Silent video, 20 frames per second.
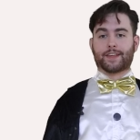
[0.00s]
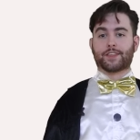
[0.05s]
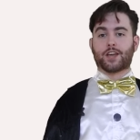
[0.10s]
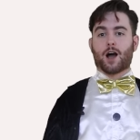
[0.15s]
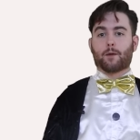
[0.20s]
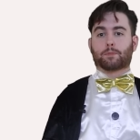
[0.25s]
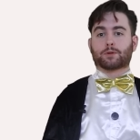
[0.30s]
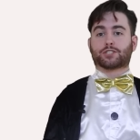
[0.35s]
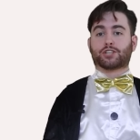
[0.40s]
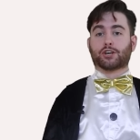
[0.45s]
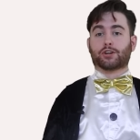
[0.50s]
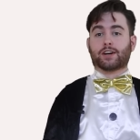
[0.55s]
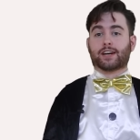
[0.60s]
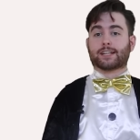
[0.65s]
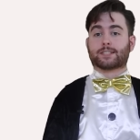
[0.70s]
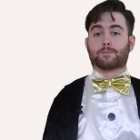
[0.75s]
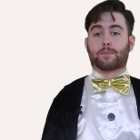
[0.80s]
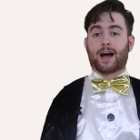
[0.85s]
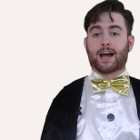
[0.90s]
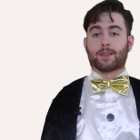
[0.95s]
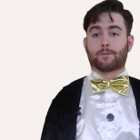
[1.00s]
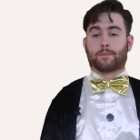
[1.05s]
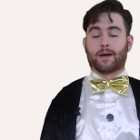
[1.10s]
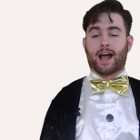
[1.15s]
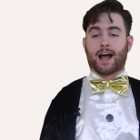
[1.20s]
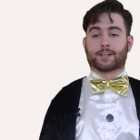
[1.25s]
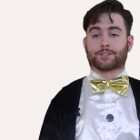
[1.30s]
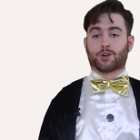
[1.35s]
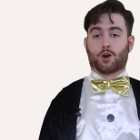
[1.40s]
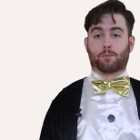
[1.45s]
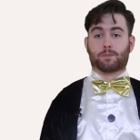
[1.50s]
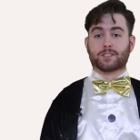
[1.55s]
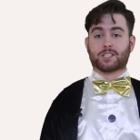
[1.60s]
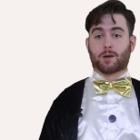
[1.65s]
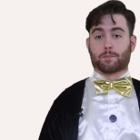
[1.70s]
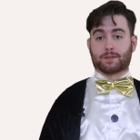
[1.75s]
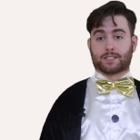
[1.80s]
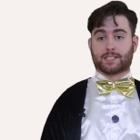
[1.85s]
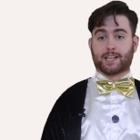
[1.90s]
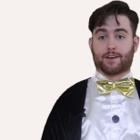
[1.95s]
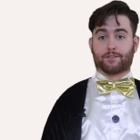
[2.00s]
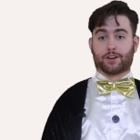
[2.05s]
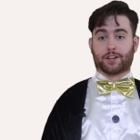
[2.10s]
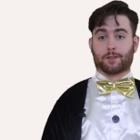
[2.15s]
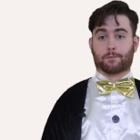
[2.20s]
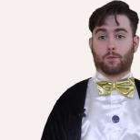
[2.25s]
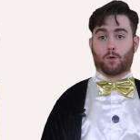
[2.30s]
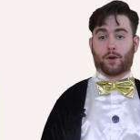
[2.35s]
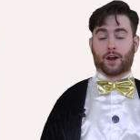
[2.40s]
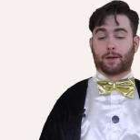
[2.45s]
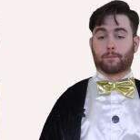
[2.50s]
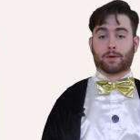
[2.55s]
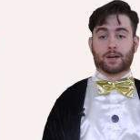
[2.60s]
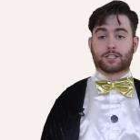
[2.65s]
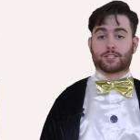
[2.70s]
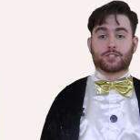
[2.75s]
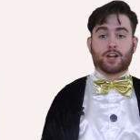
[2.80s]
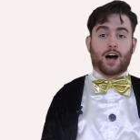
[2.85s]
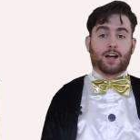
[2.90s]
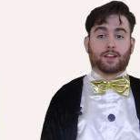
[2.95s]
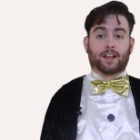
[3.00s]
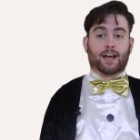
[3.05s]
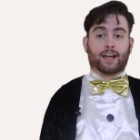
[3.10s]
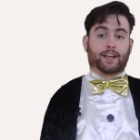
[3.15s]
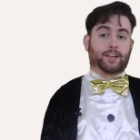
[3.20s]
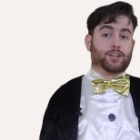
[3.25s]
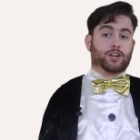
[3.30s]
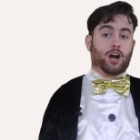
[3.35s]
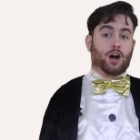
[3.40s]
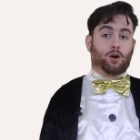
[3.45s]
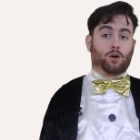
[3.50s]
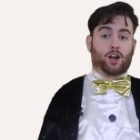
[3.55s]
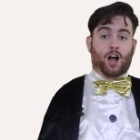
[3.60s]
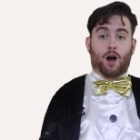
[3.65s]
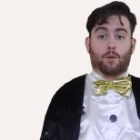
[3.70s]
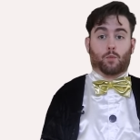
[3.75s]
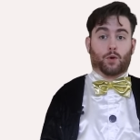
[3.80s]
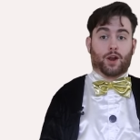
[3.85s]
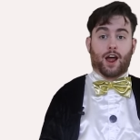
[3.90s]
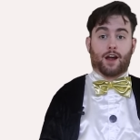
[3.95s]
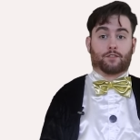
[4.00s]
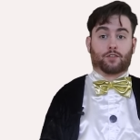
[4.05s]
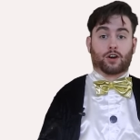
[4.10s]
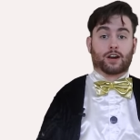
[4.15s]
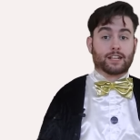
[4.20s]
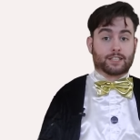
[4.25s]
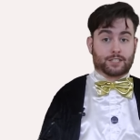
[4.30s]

And the opportunity to buy the pass opens up at 7 in the morning, but it's not like, you know, come whenever.